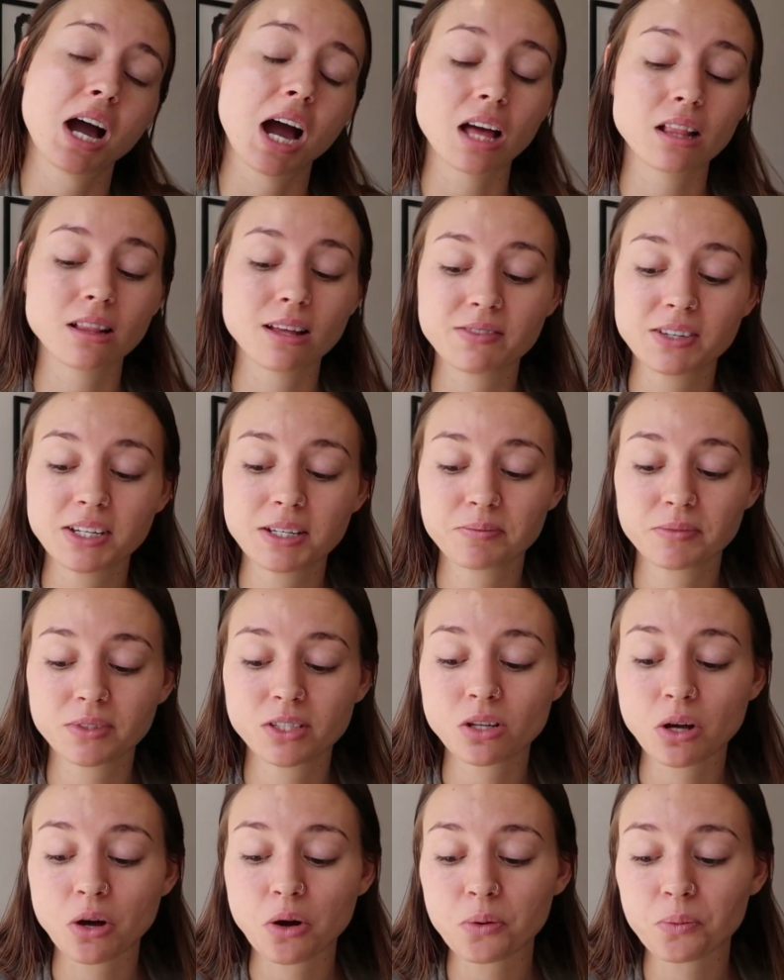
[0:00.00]
I love it.
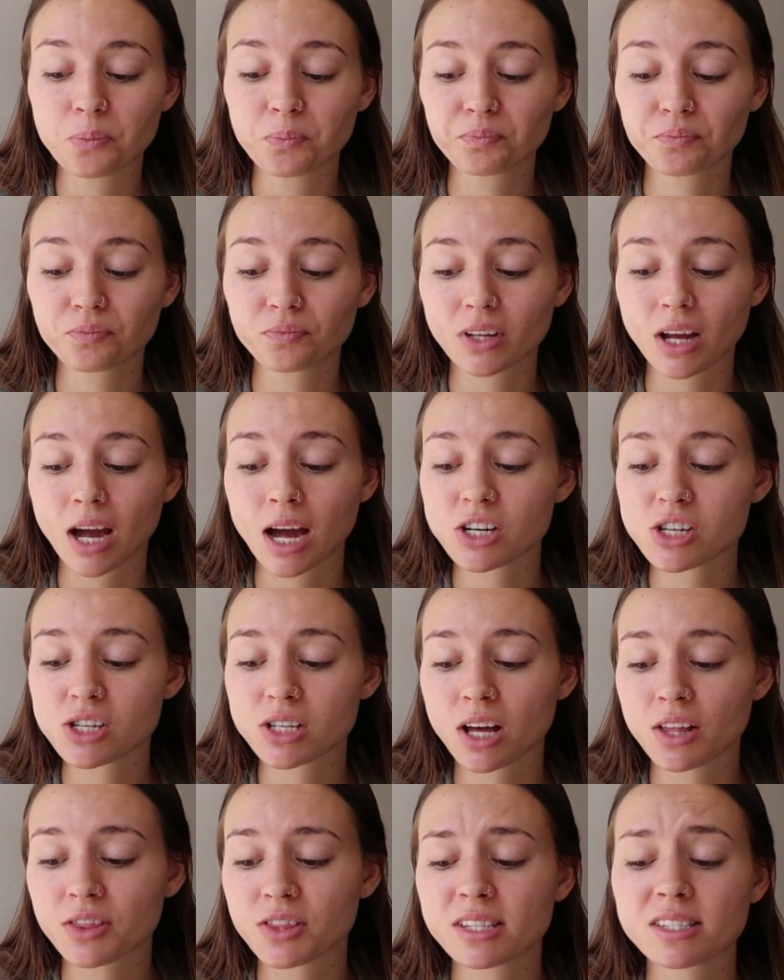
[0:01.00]
So I
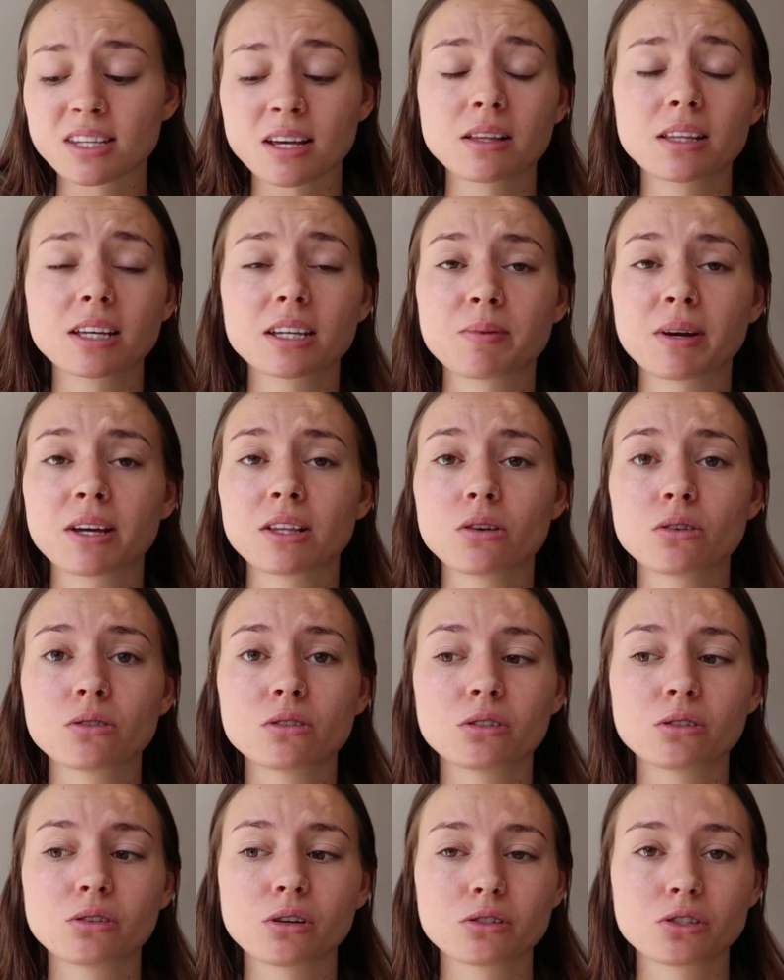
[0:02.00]
just got this at like my
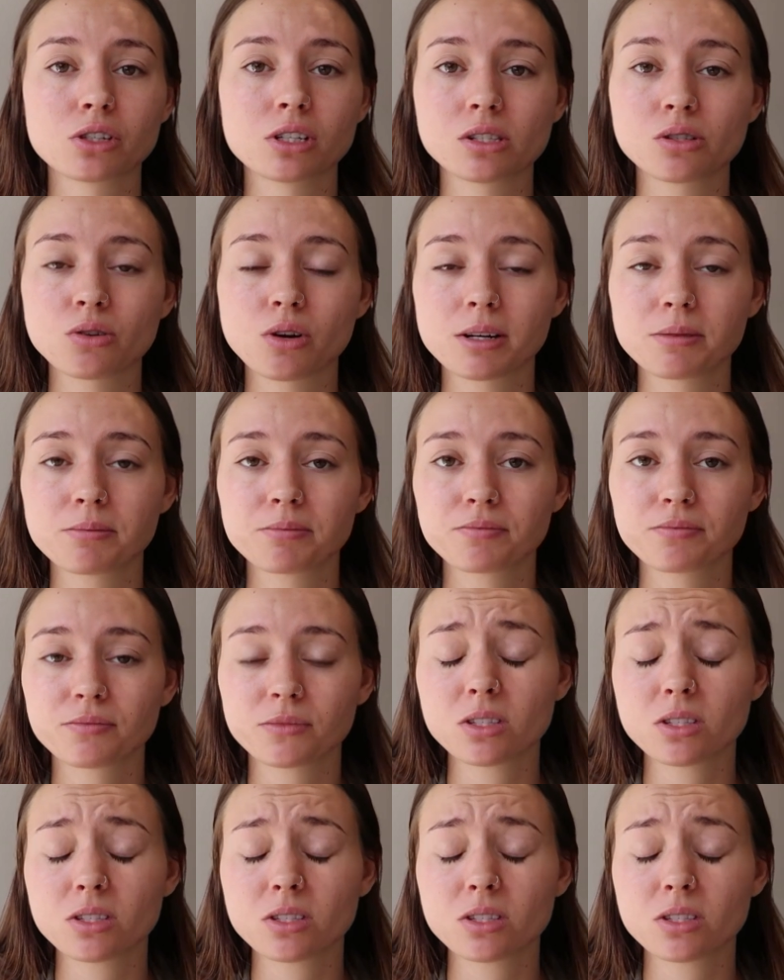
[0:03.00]
local grocery store.